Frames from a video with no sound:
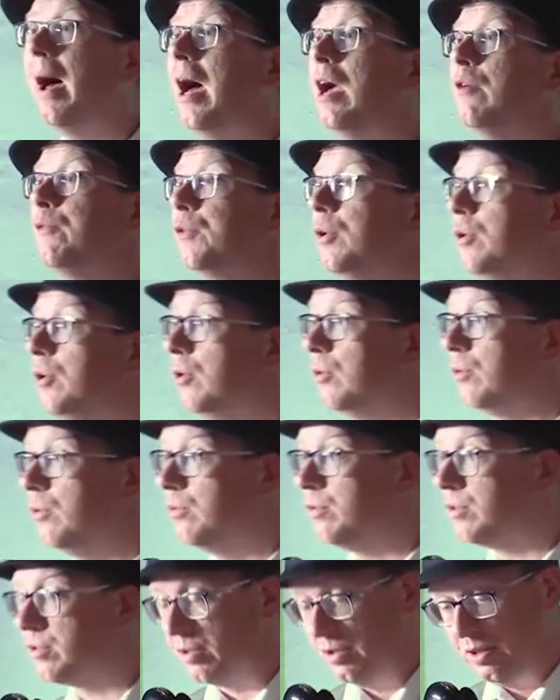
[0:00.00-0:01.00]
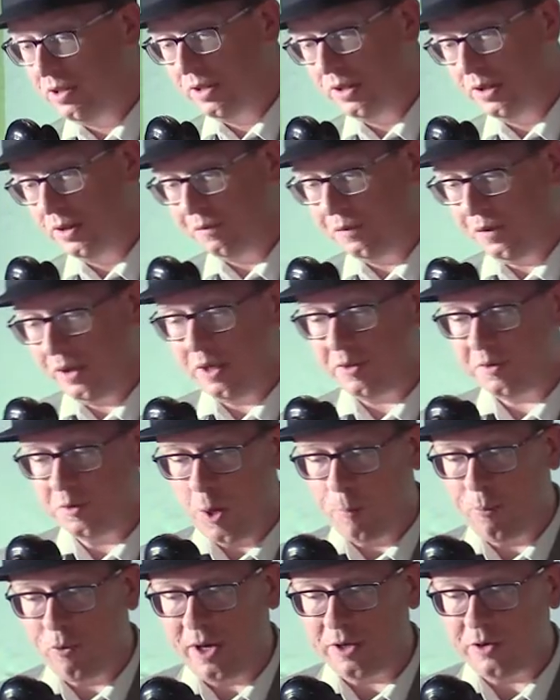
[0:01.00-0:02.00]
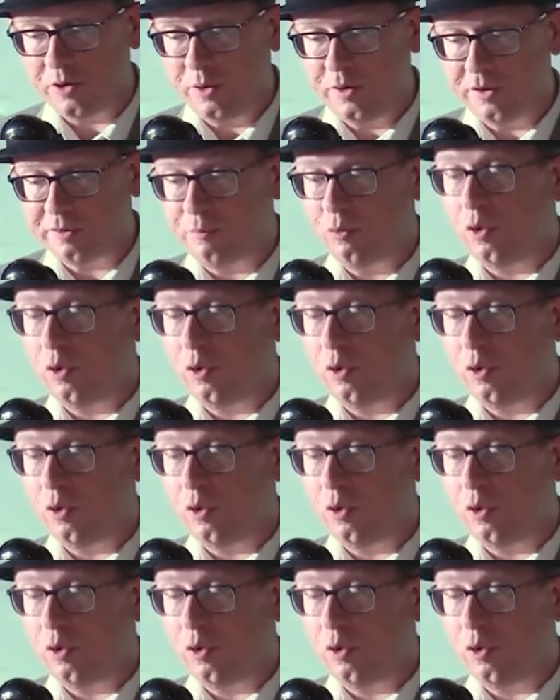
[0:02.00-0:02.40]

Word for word: by for the news. First copyright news